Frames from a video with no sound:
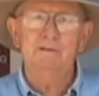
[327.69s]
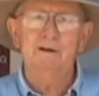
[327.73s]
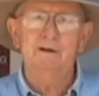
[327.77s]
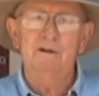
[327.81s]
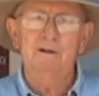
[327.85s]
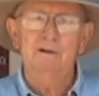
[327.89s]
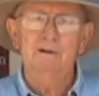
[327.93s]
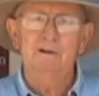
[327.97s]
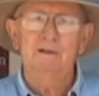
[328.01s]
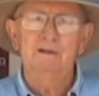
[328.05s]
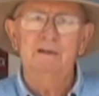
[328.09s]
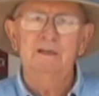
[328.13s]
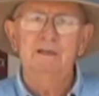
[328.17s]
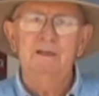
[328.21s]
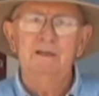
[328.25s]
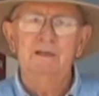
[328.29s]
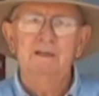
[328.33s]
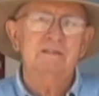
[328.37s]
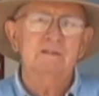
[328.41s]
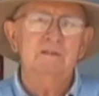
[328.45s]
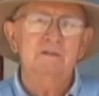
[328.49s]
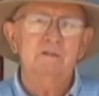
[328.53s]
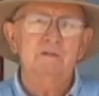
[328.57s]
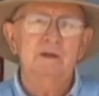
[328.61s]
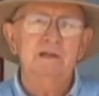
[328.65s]
scholar
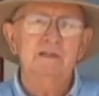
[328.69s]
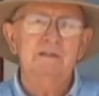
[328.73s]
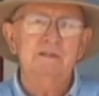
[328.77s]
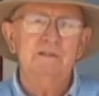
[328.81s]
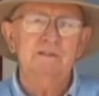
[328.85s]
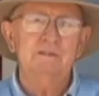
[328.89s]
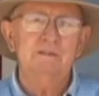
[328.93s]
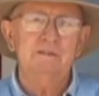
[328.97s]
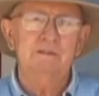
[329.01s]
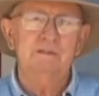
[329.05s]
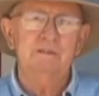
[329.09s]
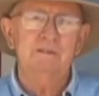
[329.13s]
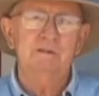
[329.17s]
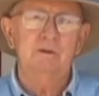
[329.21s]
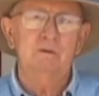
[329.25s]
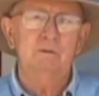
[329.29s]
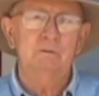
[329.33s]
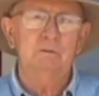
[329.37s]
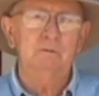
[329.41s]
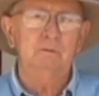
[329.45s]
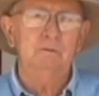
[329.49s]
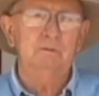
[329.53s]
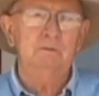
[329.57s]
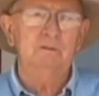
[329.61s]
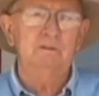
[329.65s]
as a transit
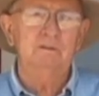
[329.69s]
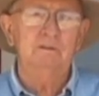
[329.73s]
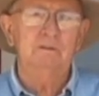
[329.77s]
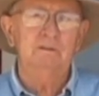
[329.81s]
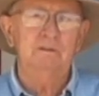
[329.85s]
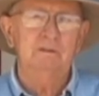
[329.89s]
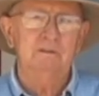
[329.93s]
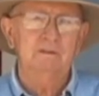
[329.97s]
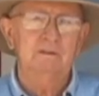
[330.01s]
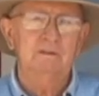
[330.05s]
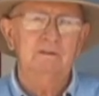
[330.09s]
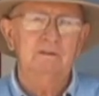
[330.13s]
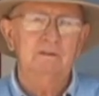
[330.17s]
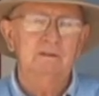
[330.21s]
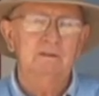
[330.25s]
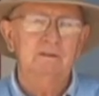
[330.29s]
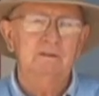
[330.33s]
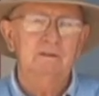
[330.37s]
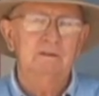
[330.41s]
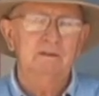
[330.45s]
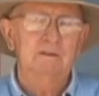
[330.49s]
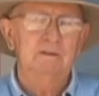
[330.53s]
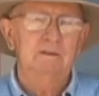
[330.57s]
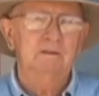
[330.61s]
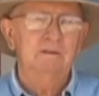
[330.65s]
zone,
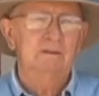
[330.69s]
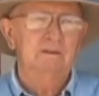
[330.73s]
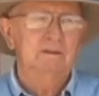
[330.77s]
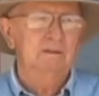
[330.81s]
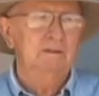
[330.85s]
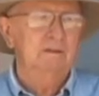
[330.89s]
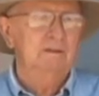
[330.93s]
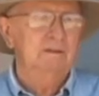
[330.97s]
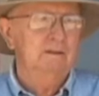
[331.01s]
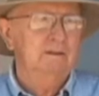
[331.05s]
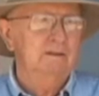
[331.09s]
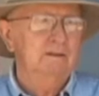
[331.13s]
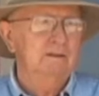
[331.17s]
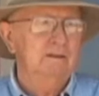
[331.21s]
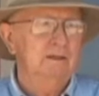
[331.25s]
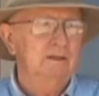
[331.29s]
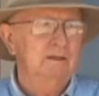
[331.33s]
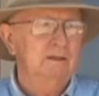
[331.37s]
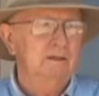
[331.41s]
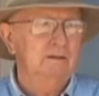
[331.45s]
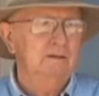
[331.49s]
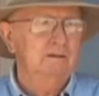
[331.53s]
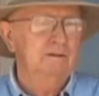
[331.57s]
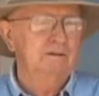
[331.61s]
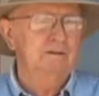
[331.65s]

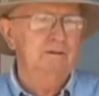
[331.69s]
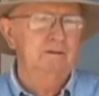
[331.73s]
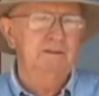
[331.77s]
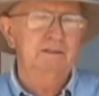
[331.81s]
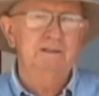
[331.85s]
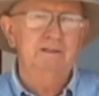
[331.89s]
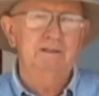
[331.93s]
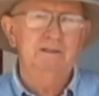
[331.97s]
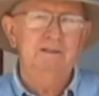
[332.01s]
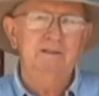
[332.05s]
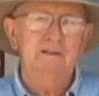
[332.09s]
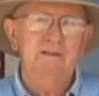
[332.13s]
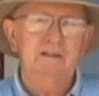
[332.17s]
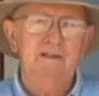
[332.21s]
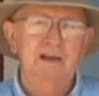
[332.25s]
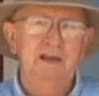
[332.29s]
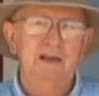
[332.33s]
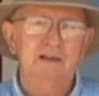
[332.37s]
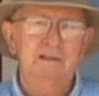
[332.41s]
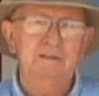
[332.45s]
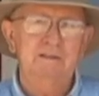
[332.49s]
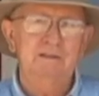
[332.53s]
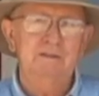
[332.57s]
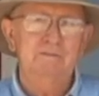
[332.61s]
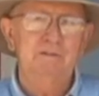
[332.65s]
that a good deal of
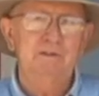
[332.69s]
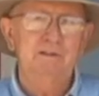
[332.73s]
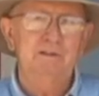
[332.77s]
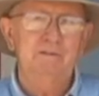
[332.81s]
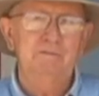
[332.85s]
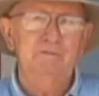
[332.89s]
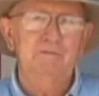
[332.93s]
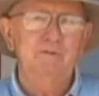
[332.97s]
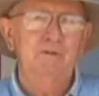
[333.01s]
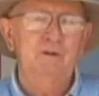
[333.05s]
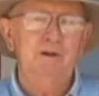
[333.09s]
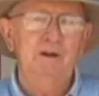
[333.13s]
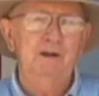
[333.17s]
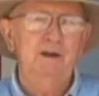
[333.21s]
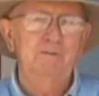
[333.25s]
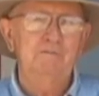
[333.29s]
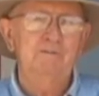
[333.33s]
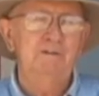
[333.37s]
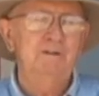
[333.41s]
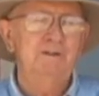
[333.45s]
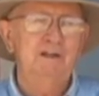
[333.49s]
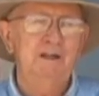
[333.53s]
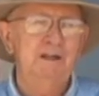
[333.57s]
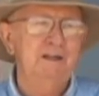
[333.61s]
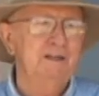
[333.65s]
the activity
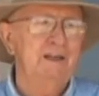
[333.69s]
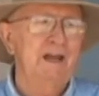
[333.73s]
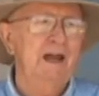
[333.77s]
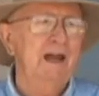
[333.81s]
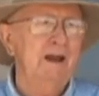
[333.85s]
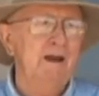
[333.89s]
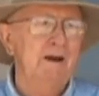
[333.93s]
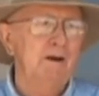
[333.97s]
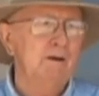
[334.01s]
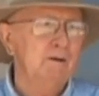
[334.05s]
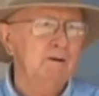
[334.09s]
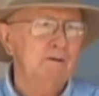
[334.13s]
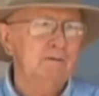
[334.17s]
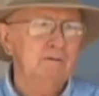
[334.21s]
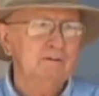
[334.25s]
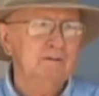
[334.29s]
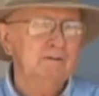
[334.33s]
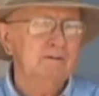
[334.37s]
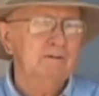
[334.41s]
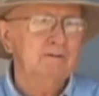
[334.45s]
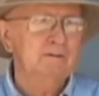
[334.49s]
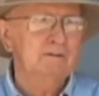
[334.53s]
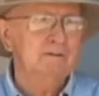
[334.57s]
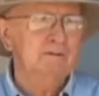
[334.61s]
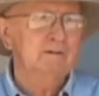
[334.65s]
forever and now
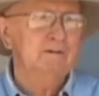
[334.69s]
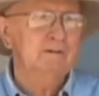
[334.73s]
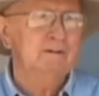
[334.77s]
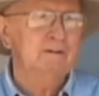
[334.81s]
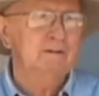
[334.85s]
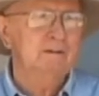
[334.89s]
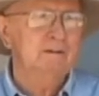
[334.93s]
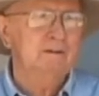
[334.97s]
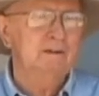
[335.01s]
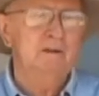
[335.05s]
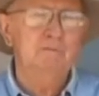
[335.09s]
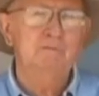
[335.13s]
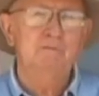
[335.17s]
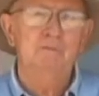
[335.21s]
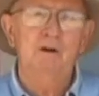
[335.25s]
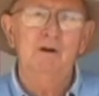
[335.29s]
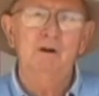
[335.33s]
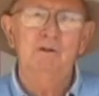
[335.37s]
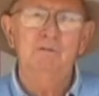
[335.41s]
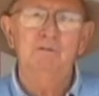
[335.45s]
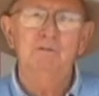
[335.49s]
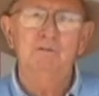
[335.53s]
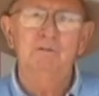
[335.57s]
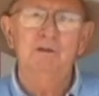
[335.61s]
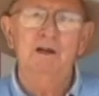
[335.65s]

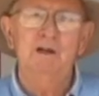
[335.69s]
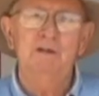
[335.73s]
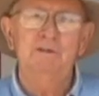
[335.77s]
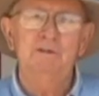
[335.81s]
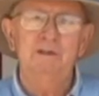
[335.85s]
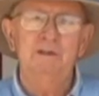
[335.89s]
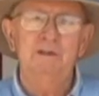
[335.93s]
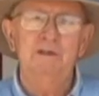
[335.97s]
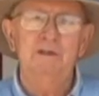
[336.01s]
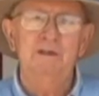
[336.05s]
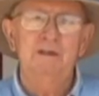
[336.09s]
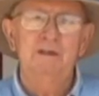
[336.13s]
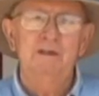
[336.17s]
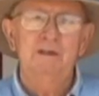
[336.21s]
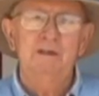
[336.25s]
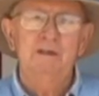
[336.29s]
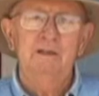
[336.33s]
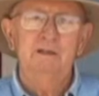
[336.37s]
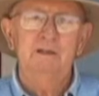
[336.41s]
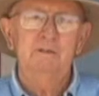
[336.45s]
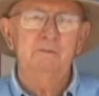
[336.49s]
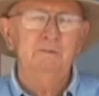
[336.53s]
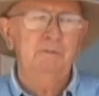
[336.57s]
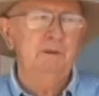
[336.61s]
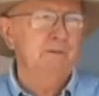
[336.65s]
involved around here
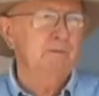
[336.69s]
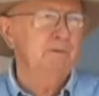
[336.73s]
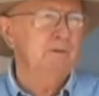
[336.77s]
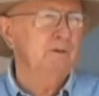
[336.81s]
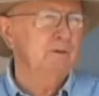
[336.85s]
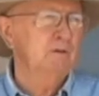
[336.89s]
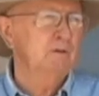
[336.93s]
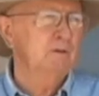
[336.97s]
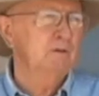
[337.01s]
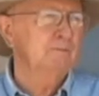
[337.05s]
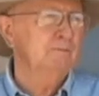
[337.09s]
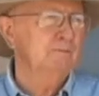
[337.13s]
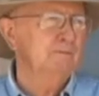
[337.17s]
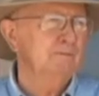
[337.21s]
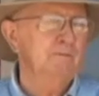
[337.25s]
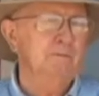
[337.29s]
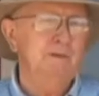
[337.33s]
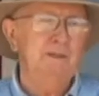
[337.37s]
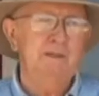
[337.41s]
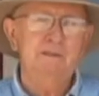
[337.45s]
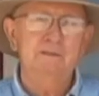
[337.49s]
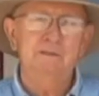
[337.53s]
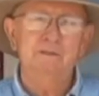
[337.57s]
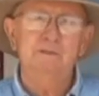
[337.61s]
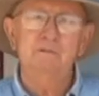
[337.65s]
is people going
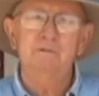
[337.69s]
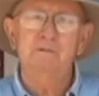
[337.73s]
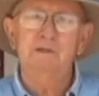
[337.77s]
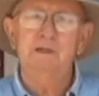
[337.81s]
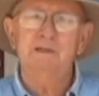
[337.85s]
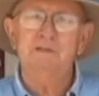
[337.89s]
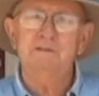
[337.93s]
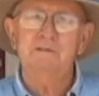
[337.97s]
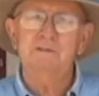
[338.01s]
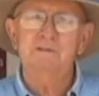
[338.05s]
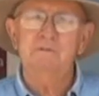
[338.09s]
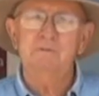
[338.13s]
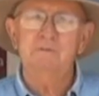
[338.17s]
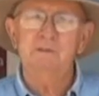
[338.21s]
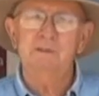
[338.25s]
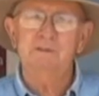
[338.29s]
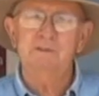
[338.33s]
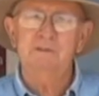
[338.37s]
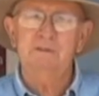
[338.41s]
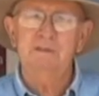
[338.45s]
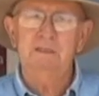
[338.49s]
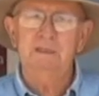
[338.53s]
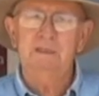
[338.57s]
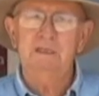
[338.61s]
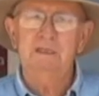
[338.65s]
from east to west and
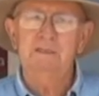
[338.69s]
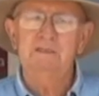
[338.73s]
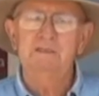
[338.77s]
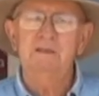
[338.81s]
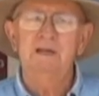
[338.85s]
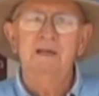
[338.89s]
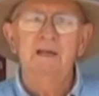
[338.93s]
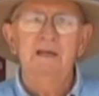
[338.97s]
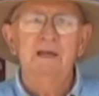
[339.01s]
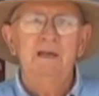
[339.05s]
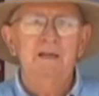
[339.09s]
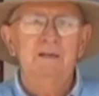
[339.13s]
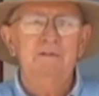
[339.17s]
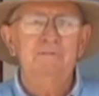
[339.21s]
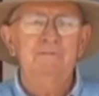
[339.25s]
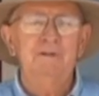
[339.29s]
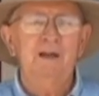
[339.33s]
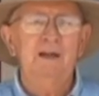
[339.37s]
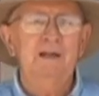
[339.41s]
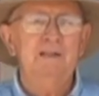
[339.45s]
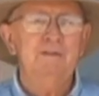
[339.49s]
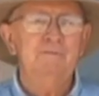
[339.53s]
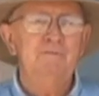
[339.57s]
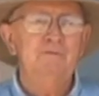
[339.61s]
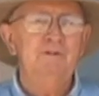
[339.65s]
west to east. In
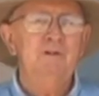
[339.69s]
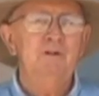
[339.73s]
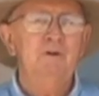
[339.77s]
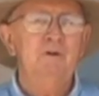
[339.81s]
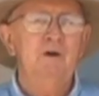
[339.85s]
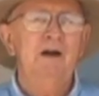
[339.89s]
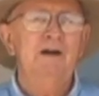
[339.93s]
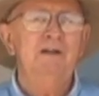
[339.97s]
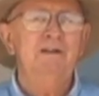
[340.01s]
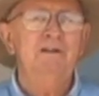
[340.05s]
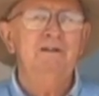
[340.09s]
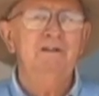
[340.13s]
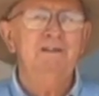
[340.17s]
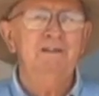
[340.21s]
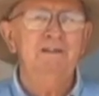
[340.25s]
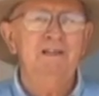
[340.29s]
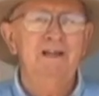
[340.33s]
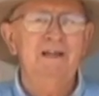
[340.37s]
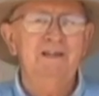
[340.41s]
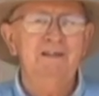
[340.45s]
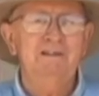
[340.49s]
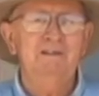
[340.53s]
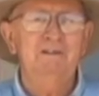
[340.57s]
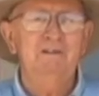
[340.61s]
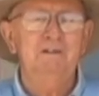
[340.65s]
fact, if you go out here
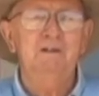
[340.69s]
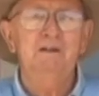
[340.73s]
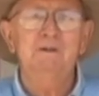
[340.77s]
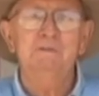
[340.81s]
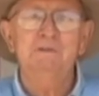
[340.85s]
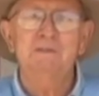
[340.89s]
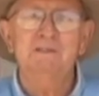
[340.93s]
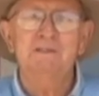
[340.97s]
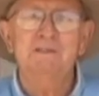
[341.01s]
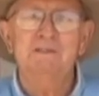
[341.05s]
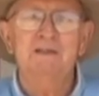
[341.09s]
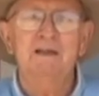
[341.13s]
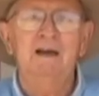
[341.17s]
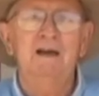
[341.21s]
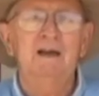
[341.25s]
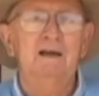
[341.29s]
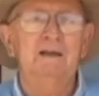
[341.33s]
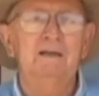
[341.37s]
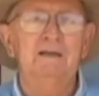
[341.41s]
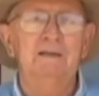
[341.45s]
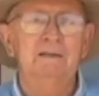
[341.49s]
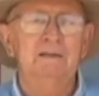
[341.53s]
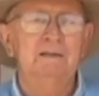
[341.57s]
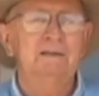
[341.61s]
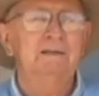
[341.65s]
tonight and look up at the
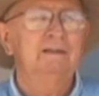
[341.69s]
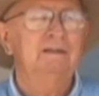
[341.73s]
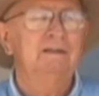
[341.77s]
sky,